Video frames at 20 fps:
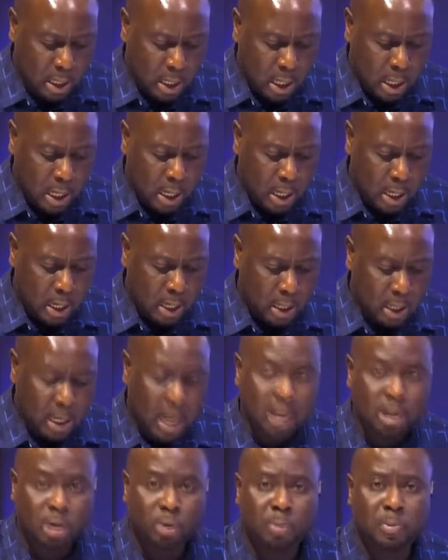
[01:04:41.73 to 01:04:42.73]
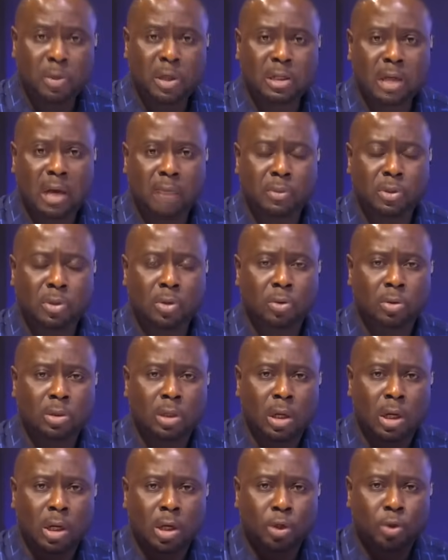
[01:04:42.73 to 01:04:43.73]
Uh, catch a repeat episode episode
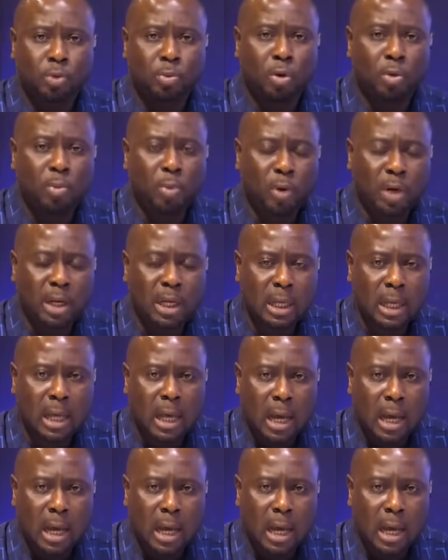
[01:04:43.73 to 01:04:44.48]
tomorrow morning